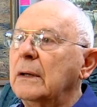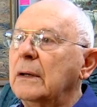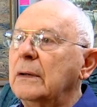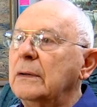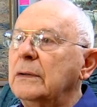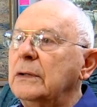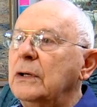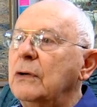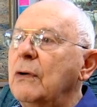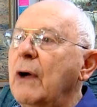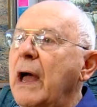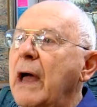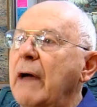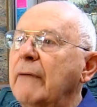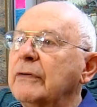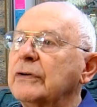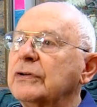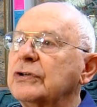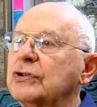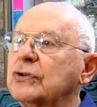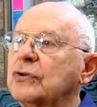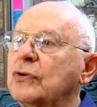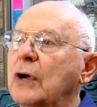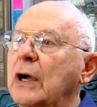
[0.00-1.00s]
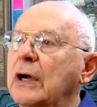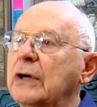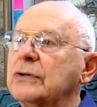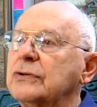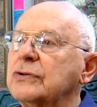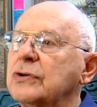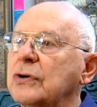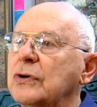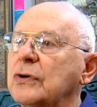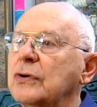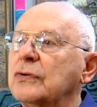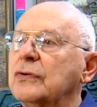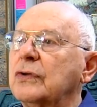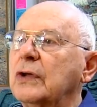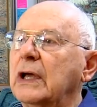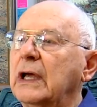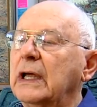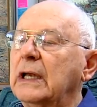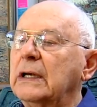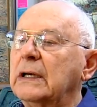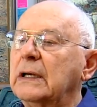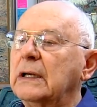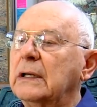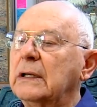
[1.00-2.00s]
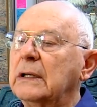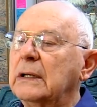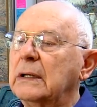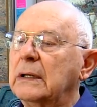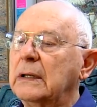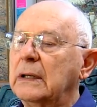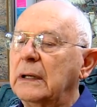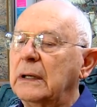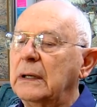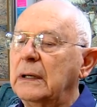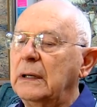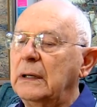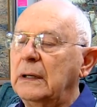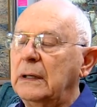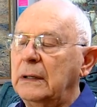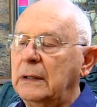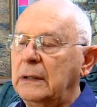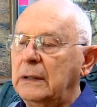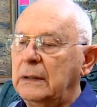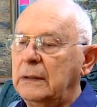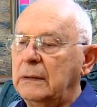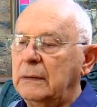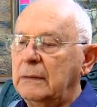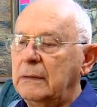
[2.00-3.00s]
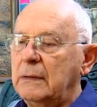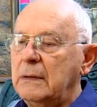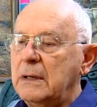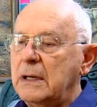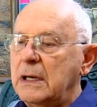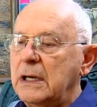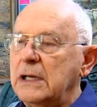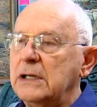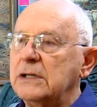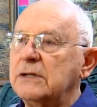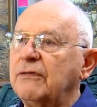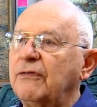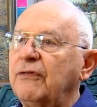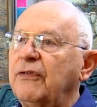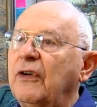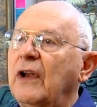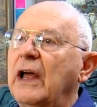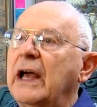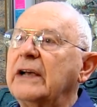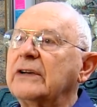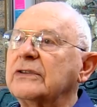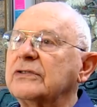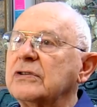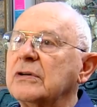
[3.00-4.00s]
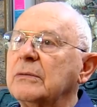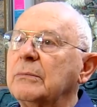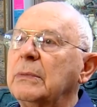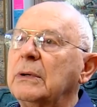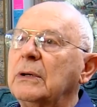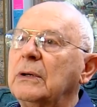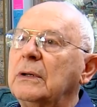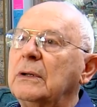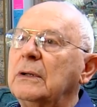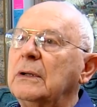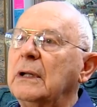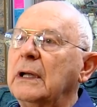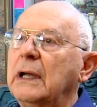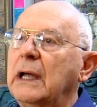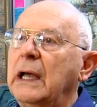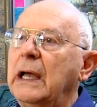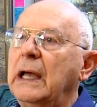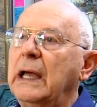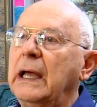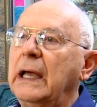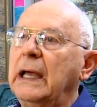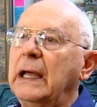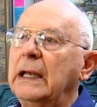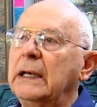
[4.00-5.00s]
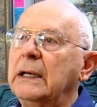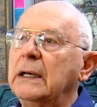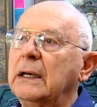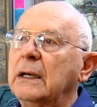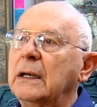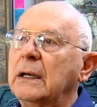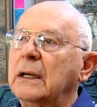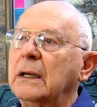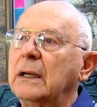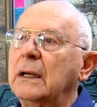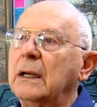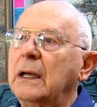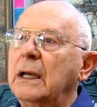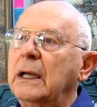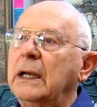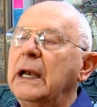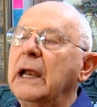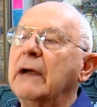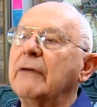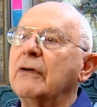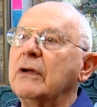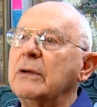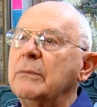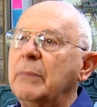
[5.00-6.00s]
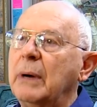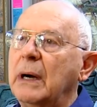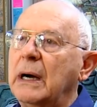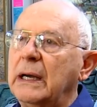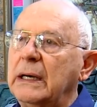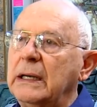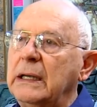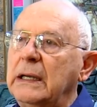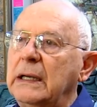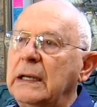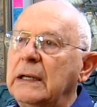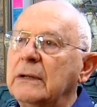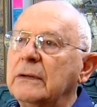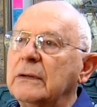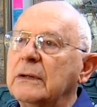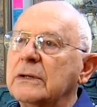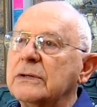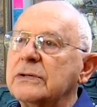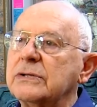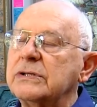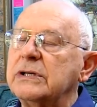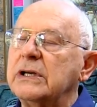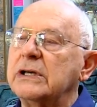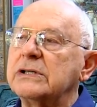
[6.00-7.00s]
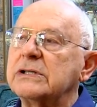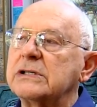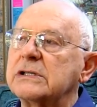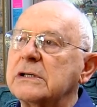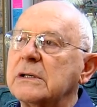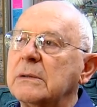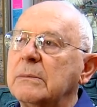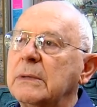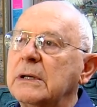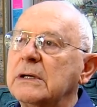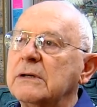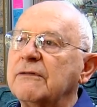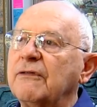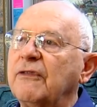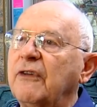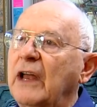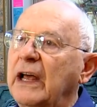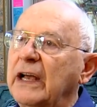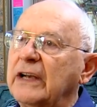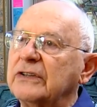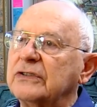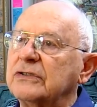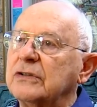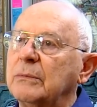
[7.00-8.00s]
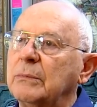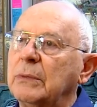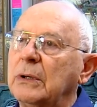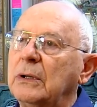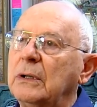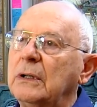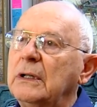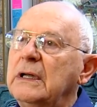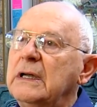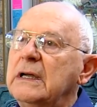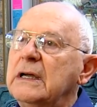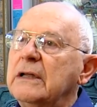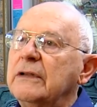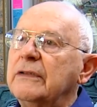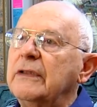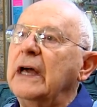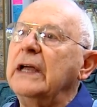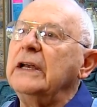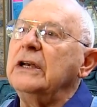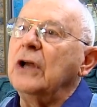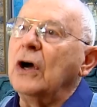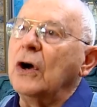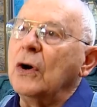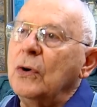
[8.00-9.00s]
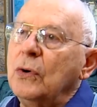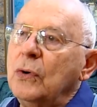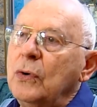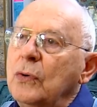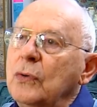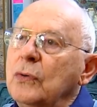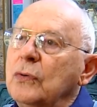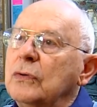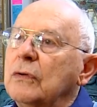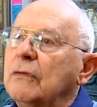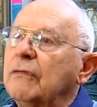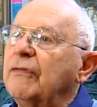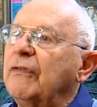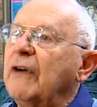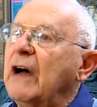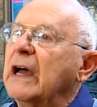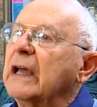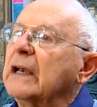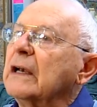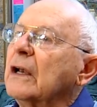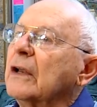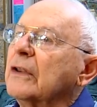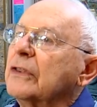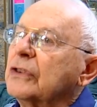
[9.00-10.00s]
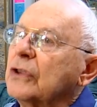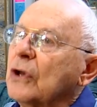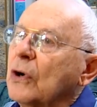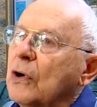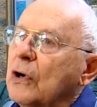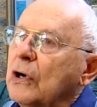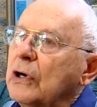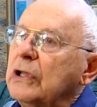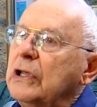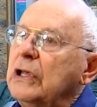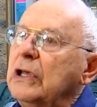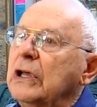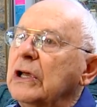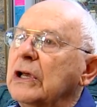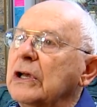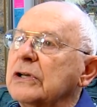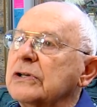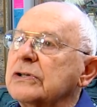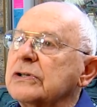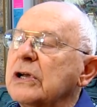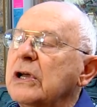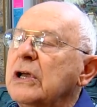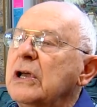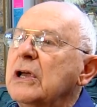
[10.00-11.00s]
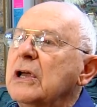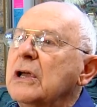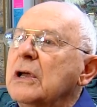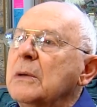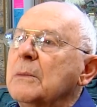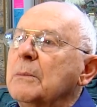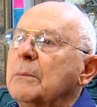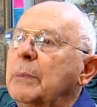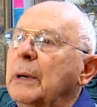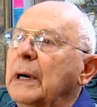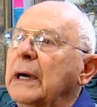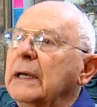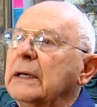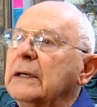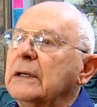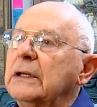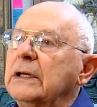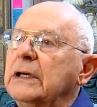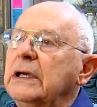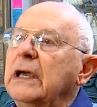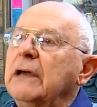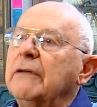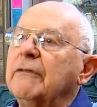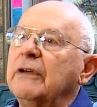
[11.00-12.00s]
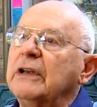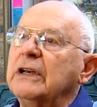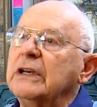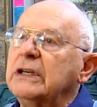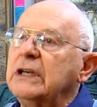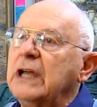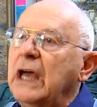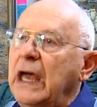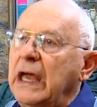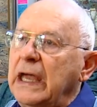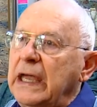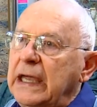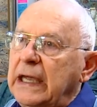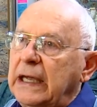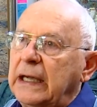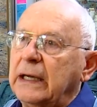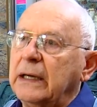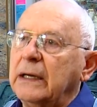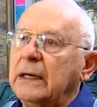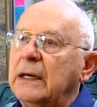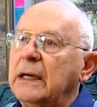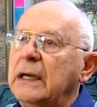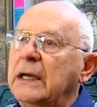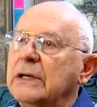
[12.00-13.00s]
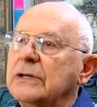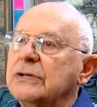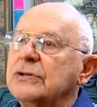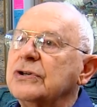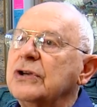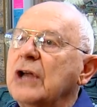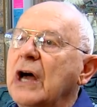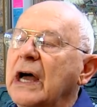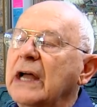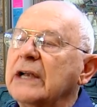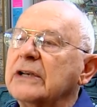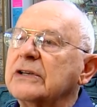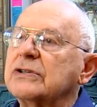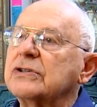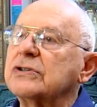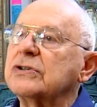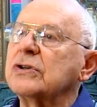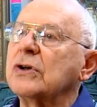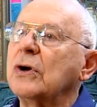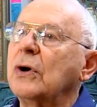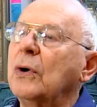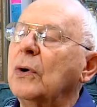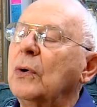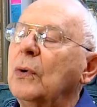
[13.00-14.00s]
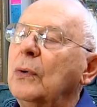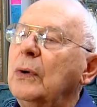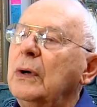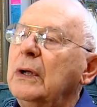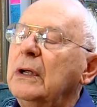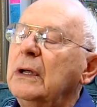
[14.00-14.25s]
you have a structure that is flexible and everybody in the system is flexible. They know who the final authority is, but the give and take is not so